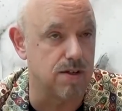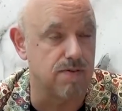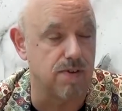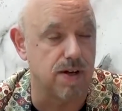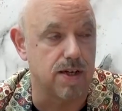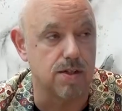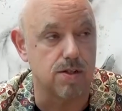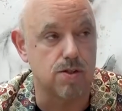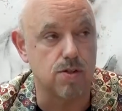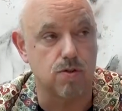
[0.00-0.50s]

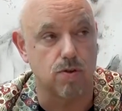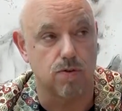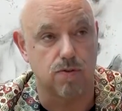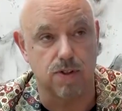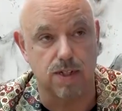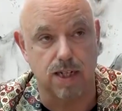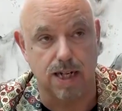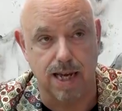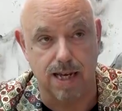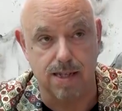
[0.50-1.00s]
events
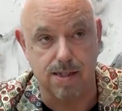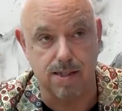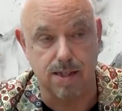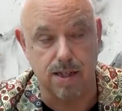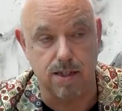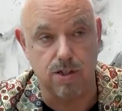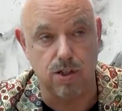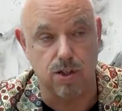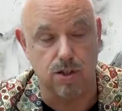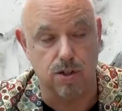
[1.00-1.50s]
over the last
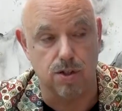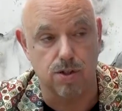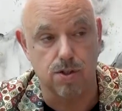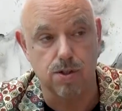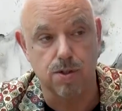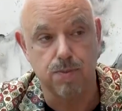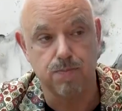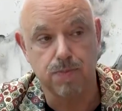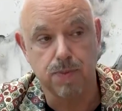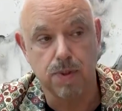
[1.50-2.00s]
8 years.